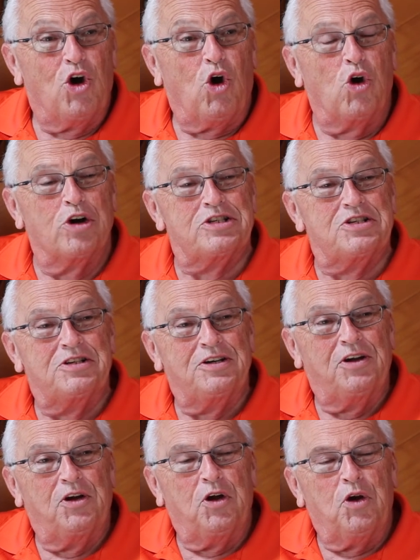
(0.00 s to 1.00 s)
horse
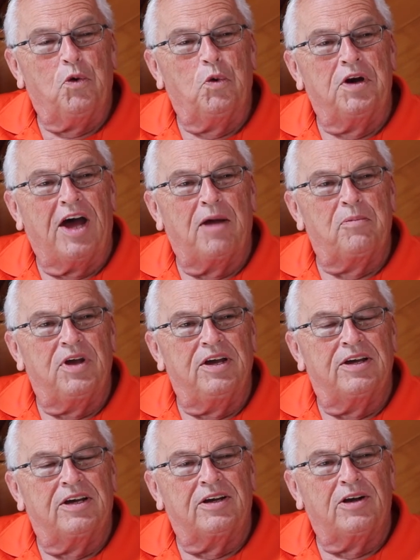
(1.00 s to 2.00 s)
would not
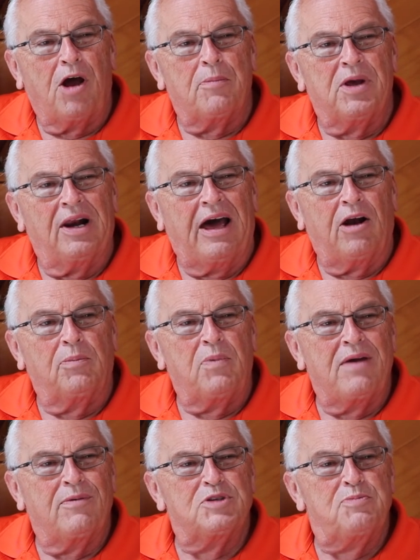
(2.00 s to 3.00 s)
be allowed.
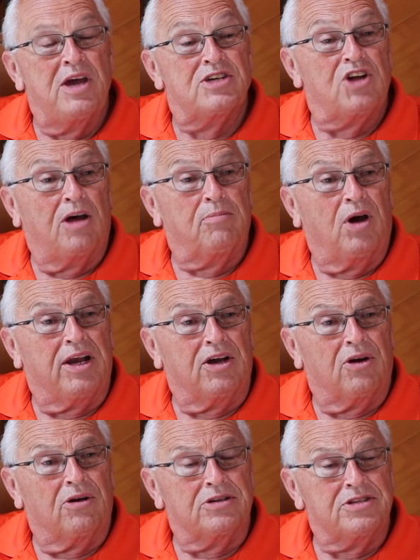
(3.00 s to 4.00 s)
It was based on money
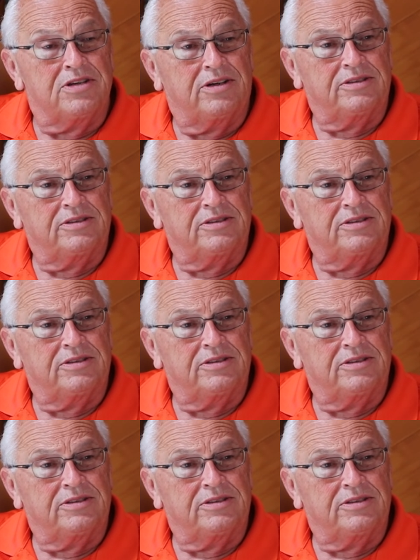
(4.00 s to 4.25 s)
earned.